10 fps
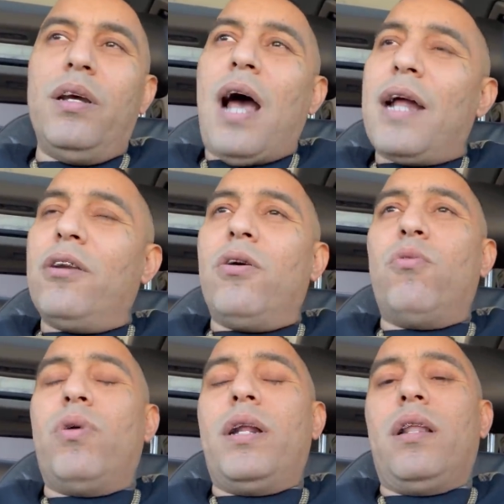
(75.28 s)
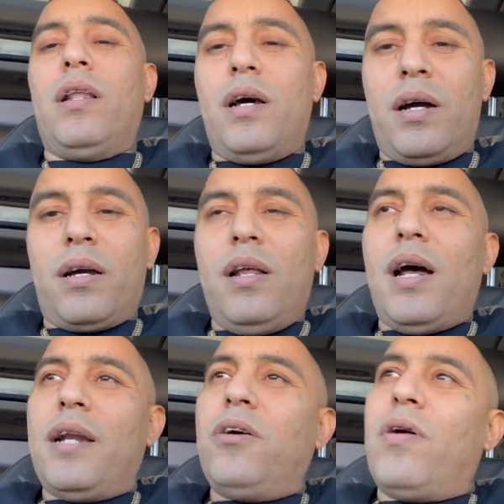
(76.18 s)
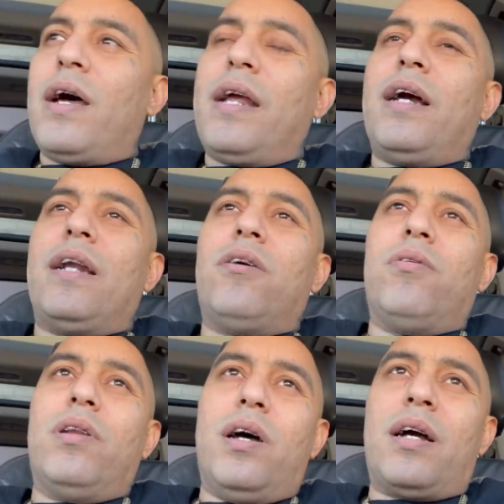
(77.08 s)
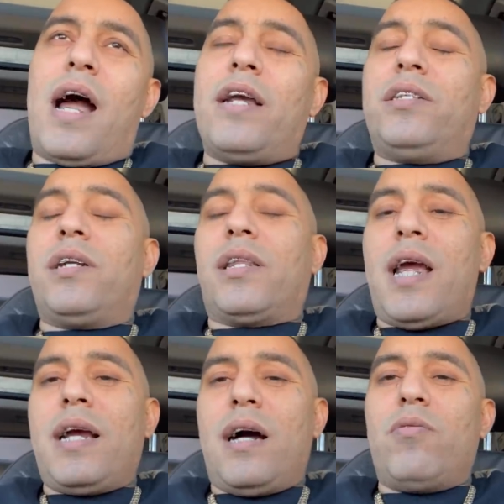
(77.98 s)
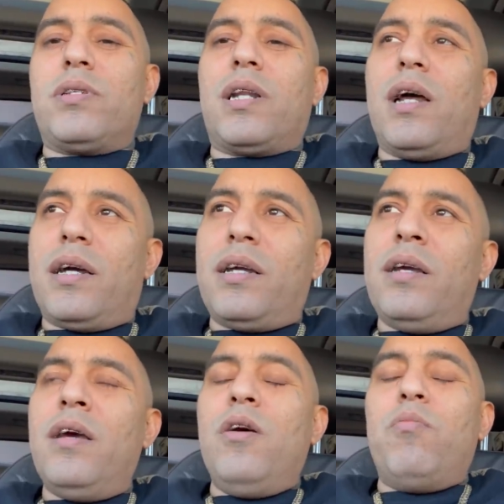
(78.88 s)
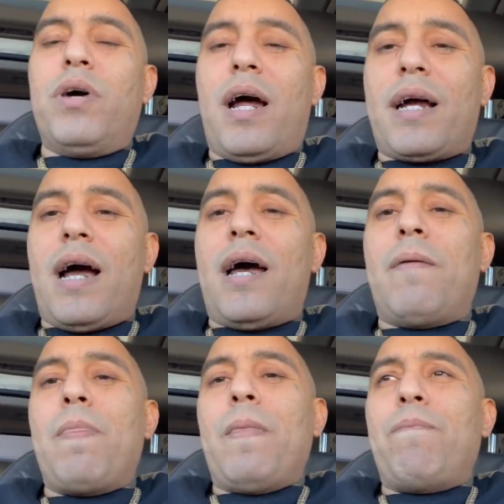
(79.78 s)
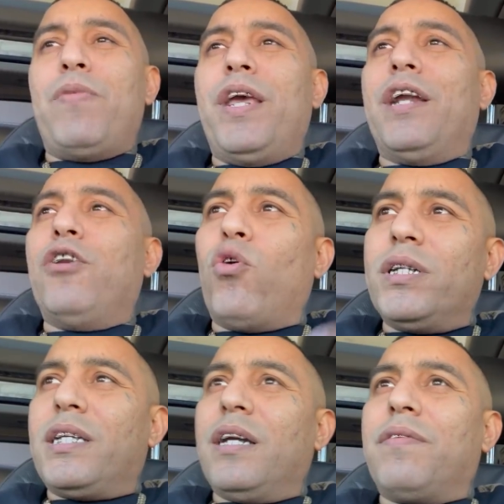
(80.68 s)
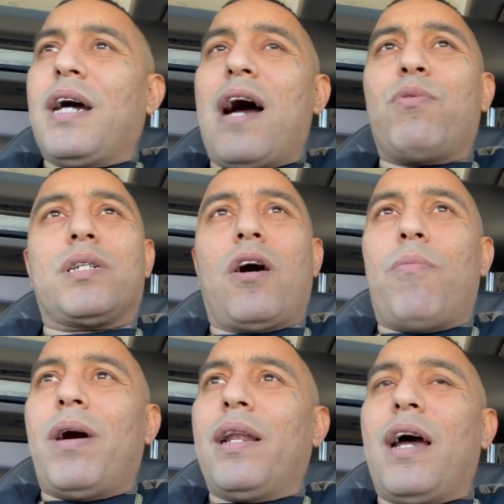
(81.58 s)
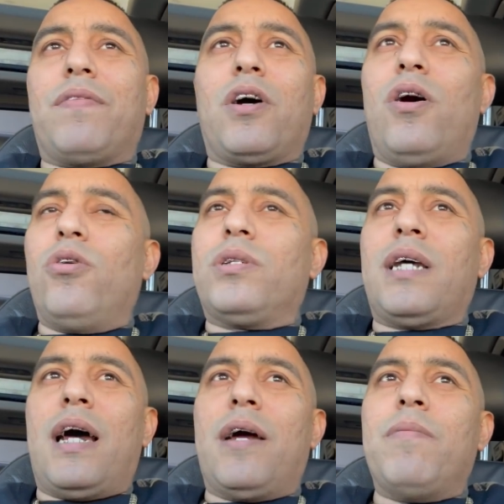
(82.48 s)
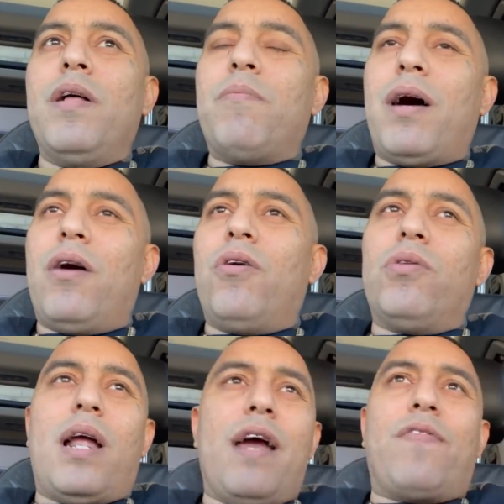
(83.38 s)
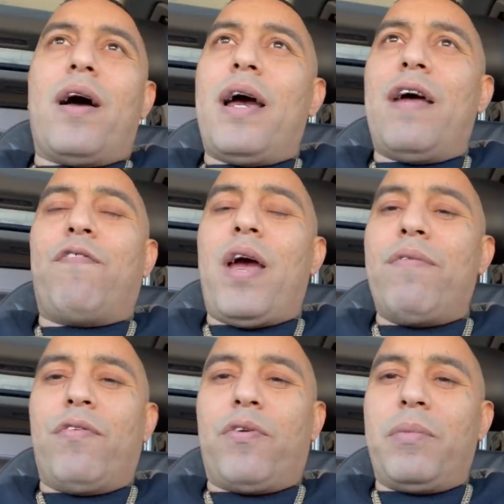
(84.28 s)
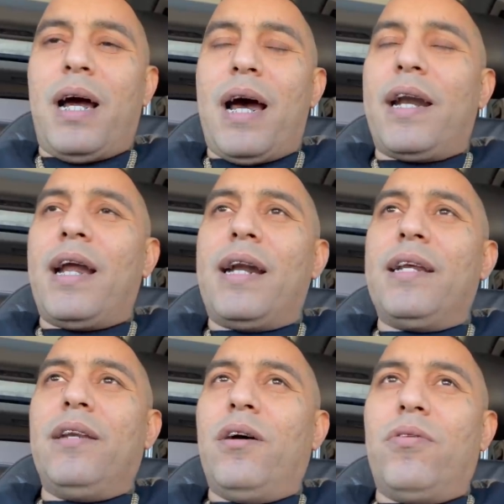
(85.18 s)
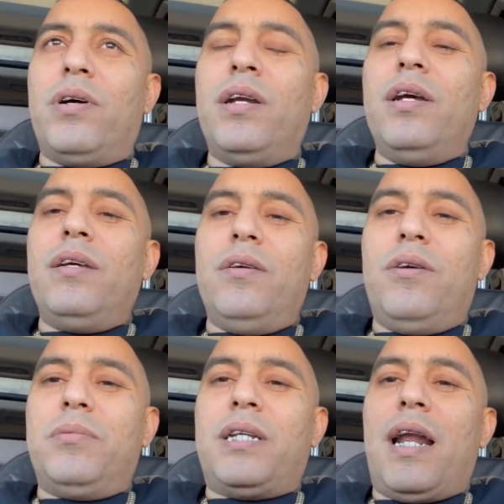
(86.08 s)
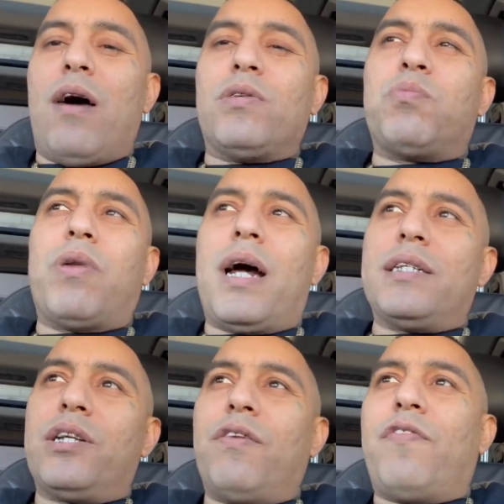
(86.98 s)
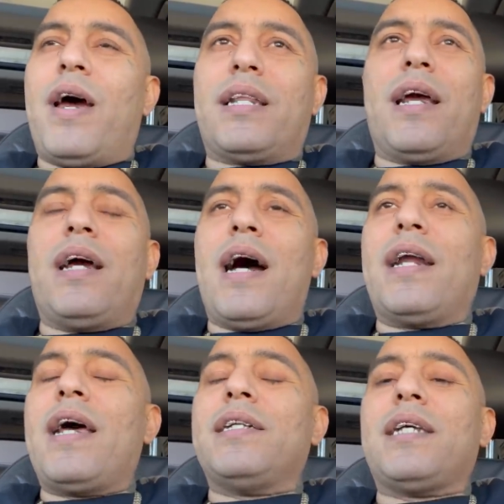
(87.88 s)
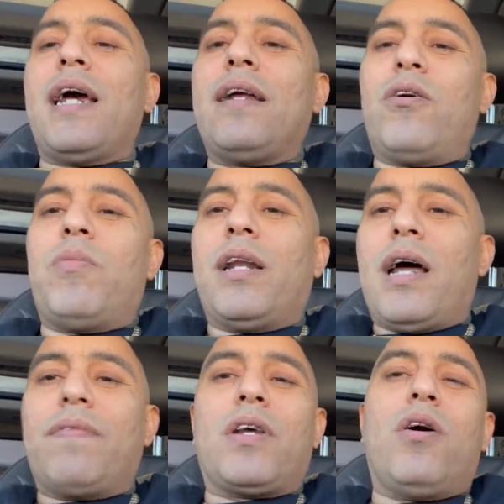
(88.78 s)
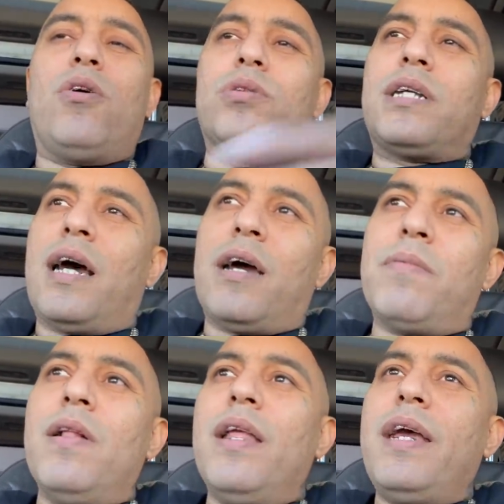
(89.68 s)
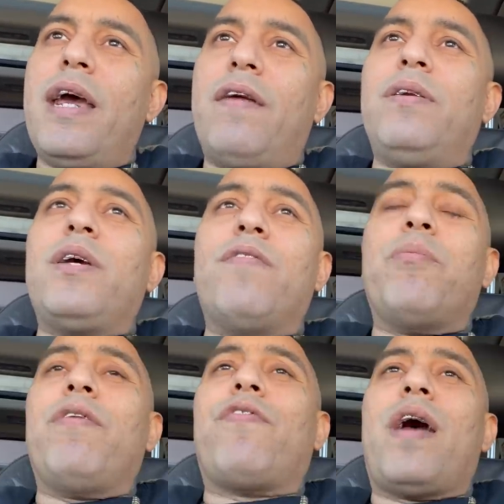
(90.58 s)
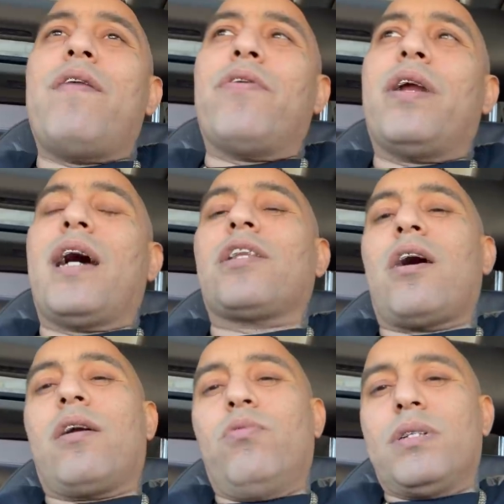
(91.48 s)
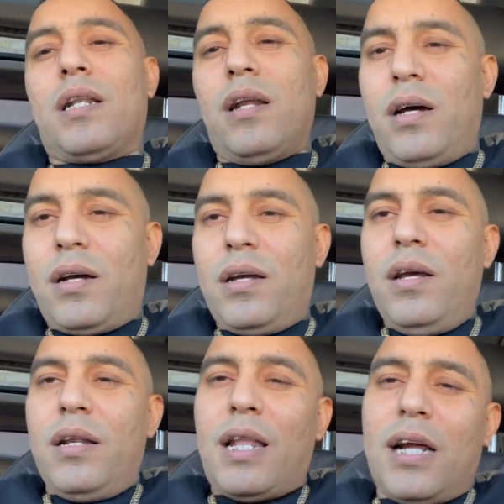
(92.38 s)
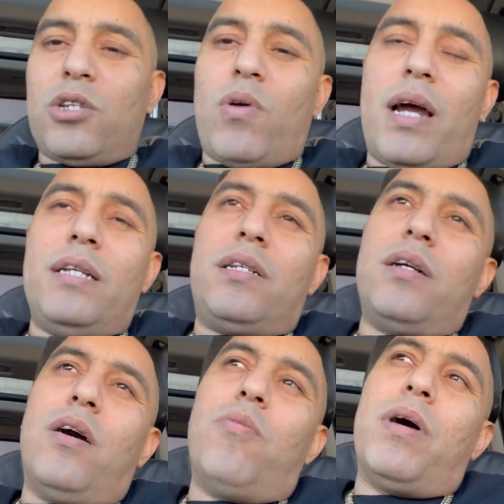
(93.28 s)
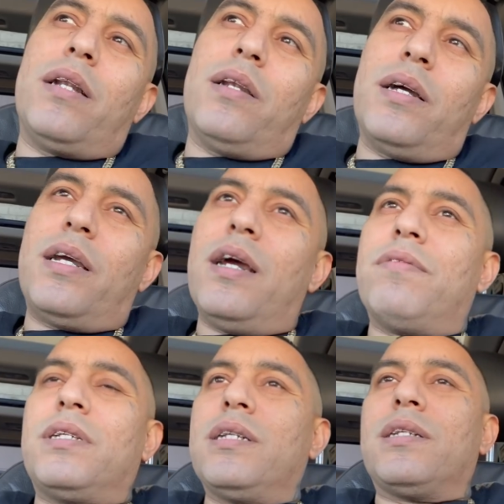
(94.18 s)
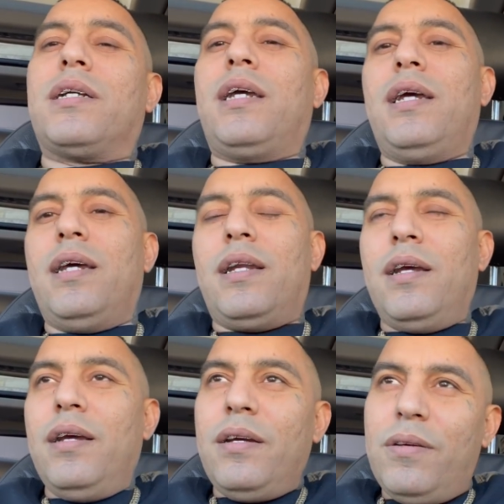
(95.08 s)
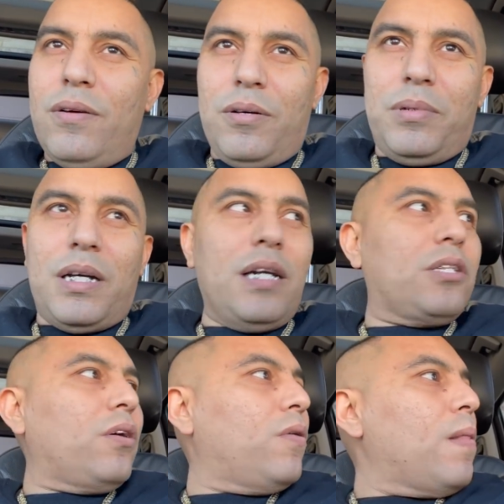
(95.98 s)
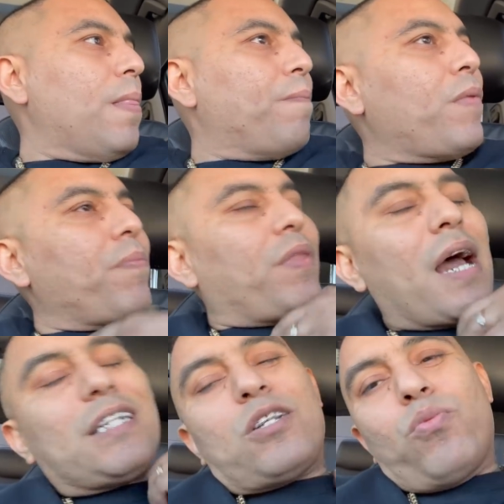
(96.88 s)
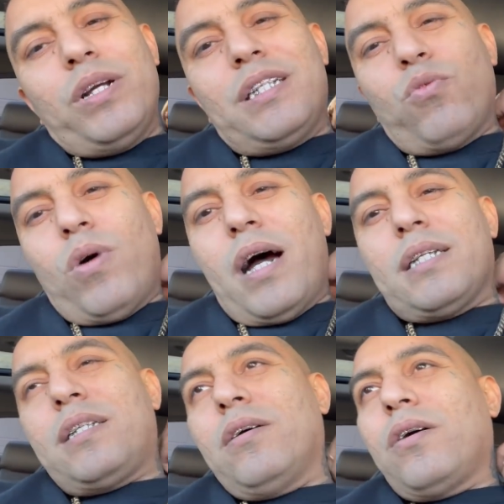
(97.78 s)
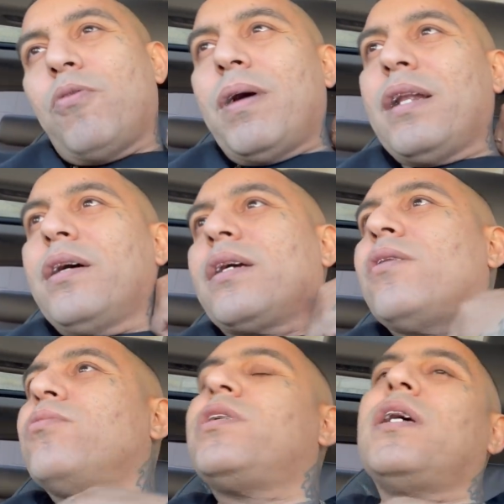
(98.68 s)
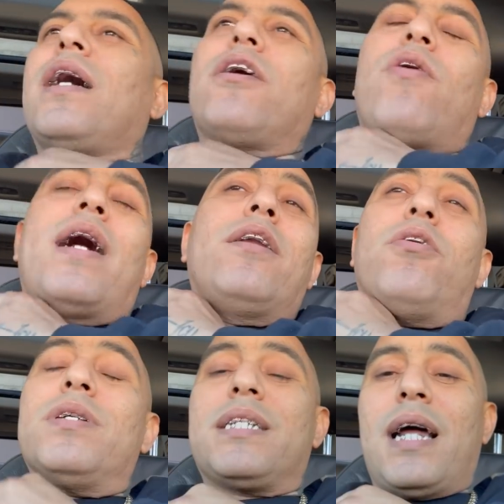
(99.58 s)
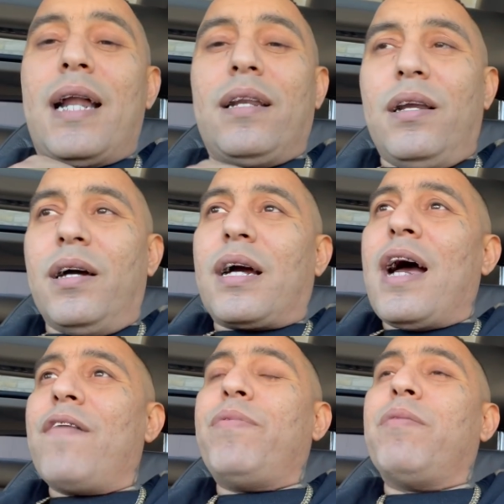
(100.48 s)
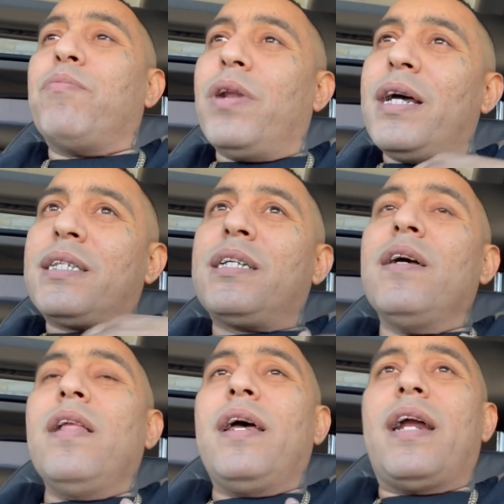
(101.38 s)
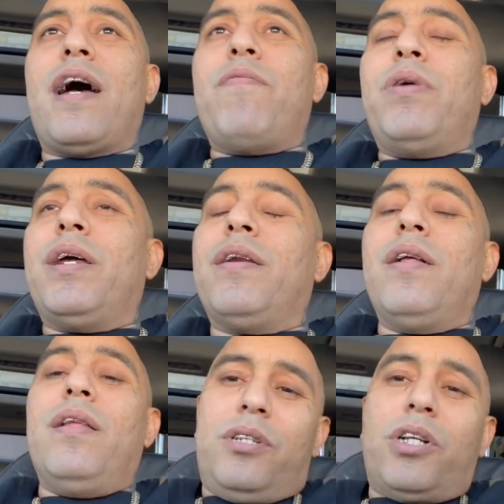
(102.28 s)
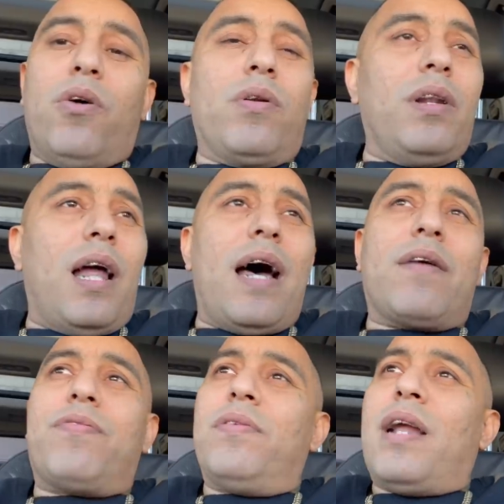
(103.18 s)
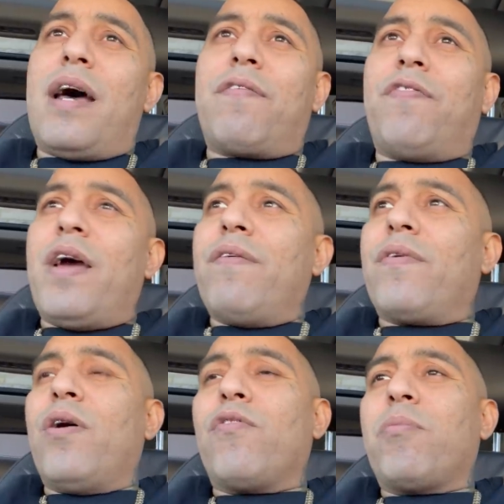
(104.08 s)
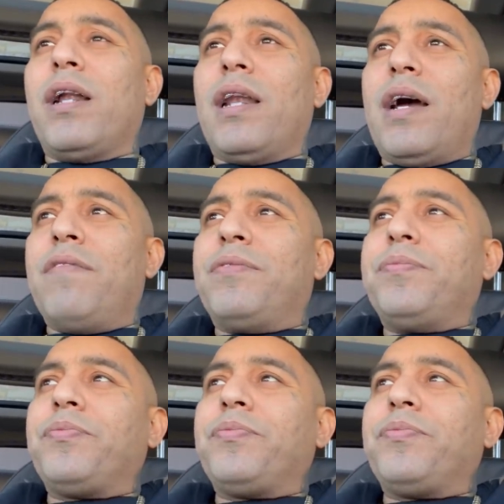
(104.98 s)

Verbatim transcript: I know it wasn't luck. I know I ain't got no luck. I used to think I was lucky, but I got the anointing of God was on my life the whole time. My whole life I had favor from God and I didn't know it. You know what I'm saying? I was blind to the fact that God had his hand on my life the whole time. He had given me favor and I thought it was luck. That's why I used to go by Lucky ever since a kid. You know what I'm saying? So that's the reason why I still go by Lucky Luciano. I know it's not luck. I have been blessed and I have been shown a lot of lot of favor over my life.